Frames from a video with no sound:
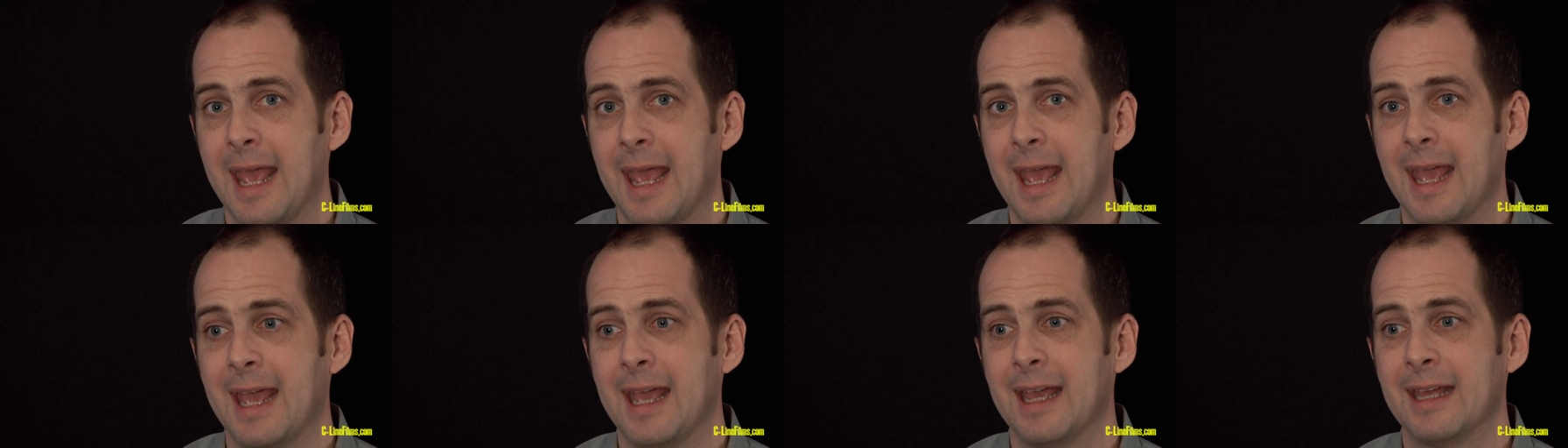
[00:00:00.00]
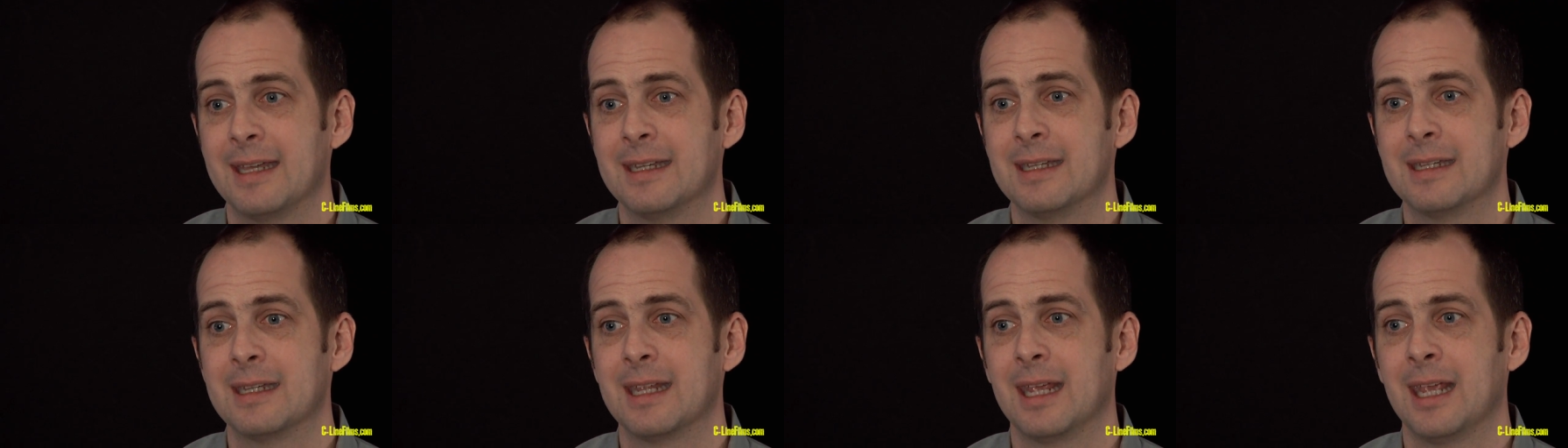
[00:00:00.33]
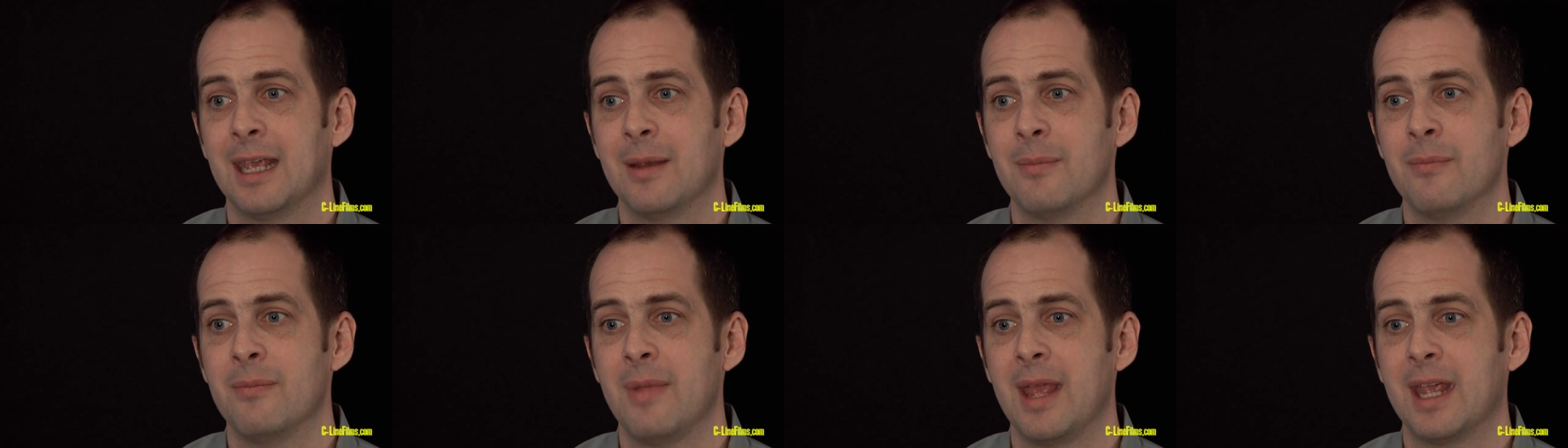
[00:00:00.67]
and
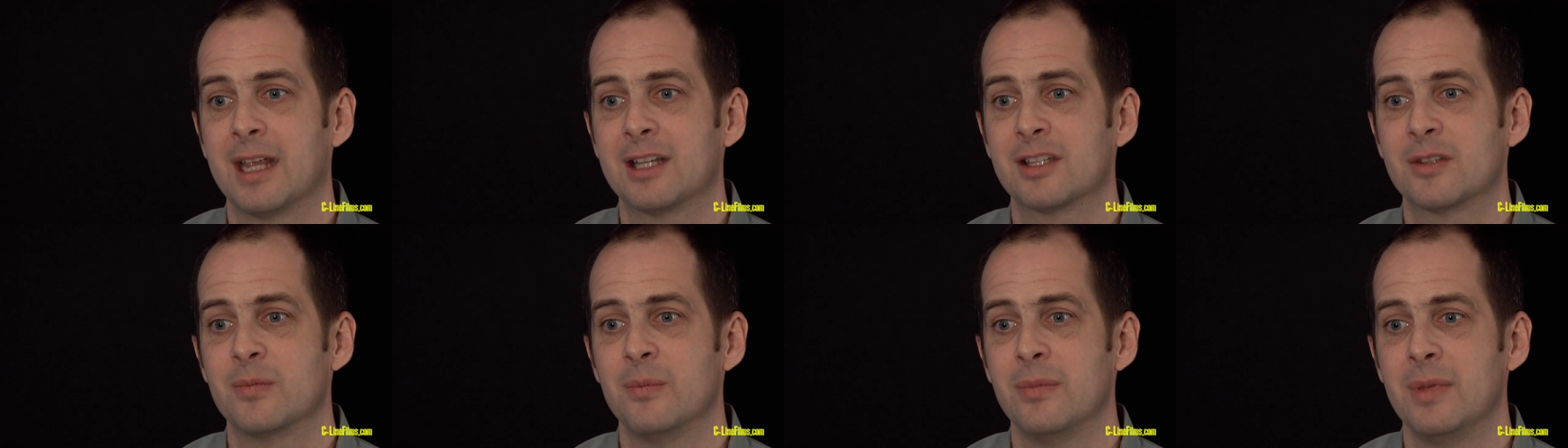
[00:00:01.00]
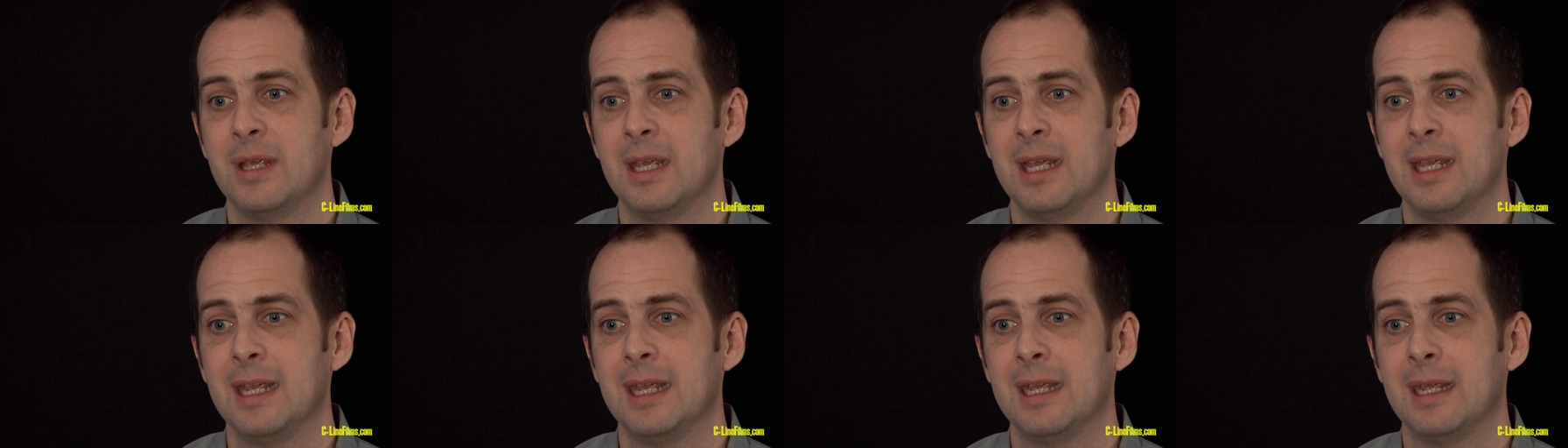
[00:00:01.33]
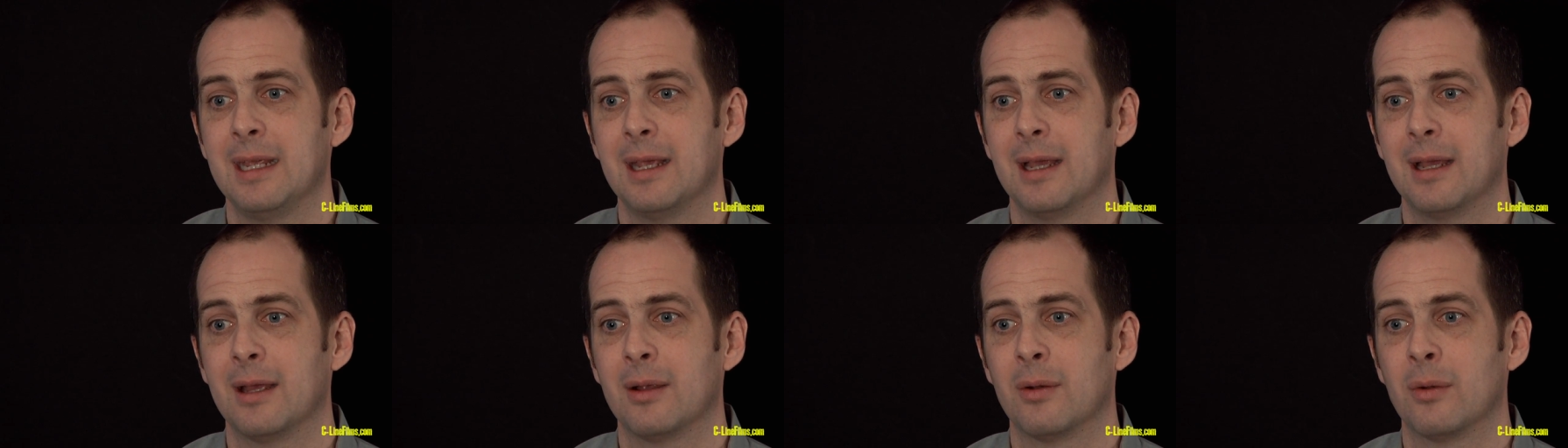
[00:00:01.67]
it makes
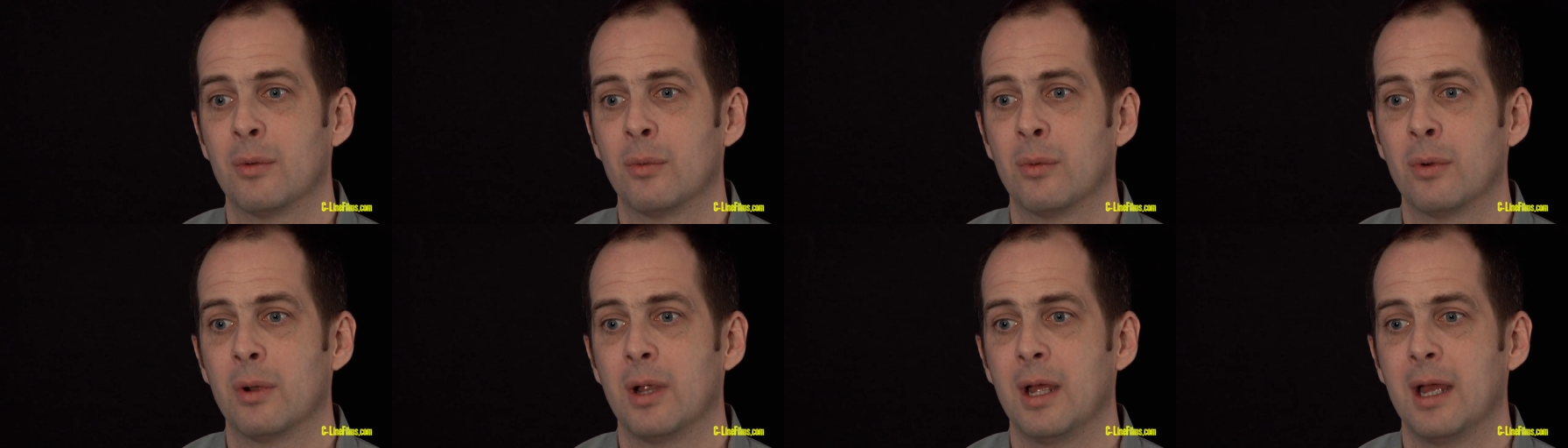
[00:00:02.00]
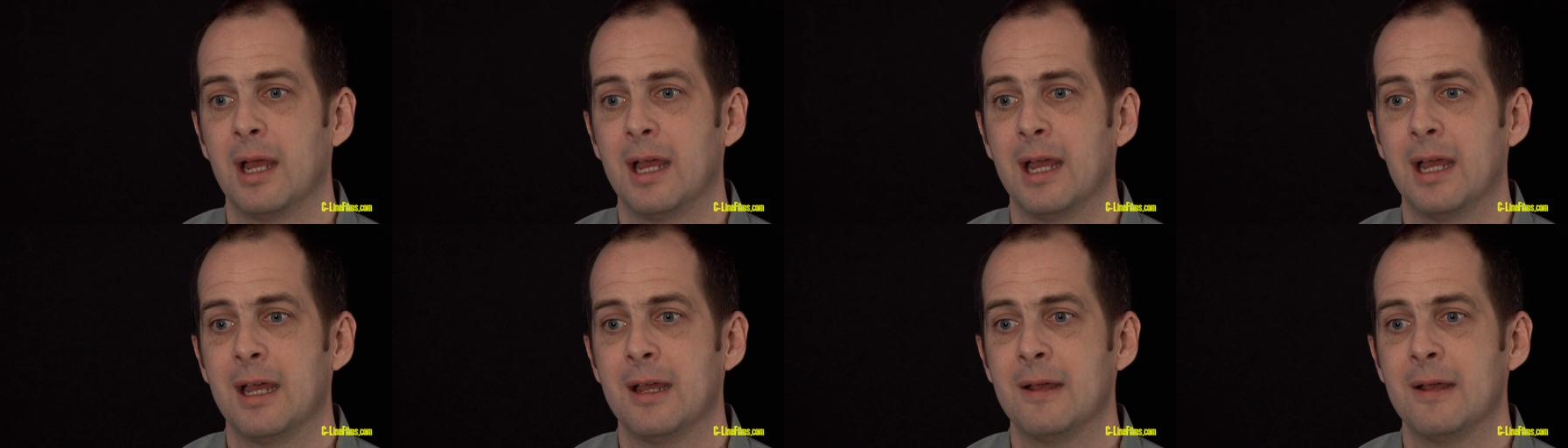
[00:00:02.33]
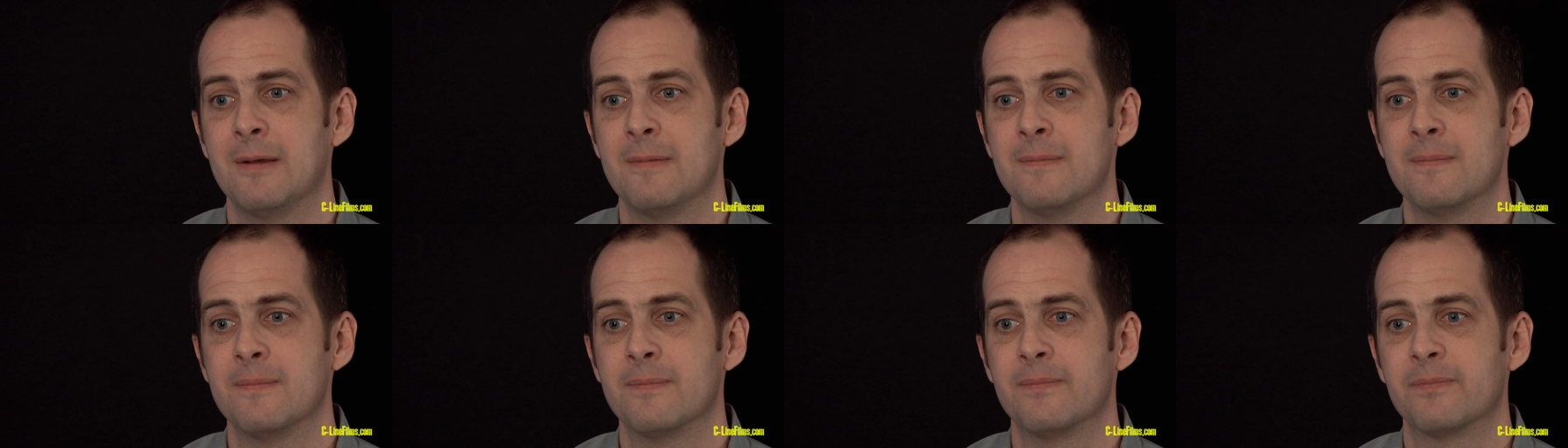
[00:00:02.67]
me
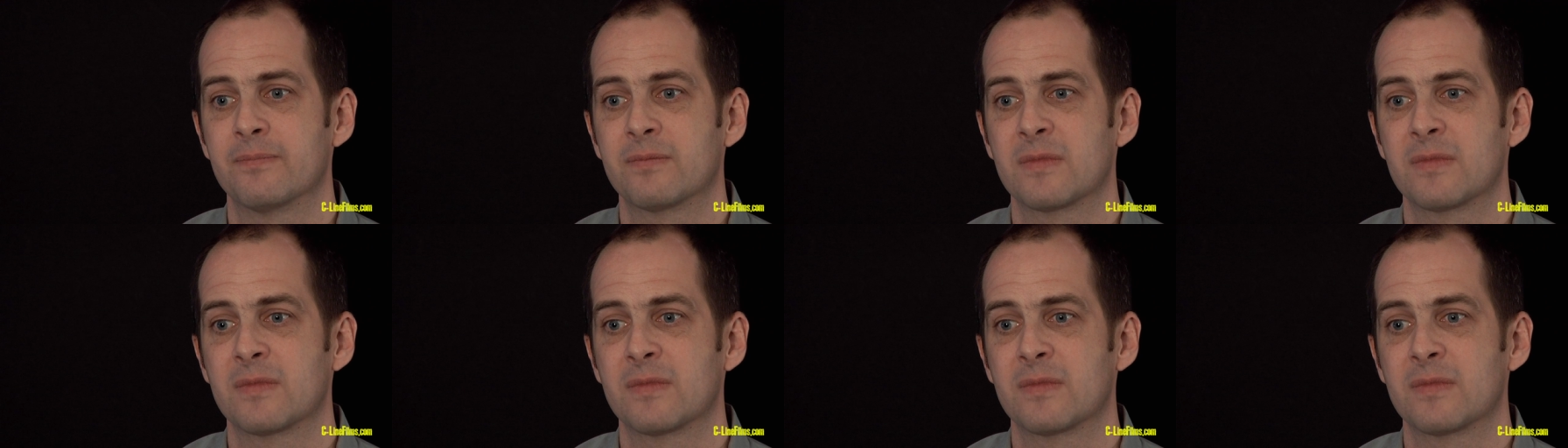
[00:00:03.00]
um,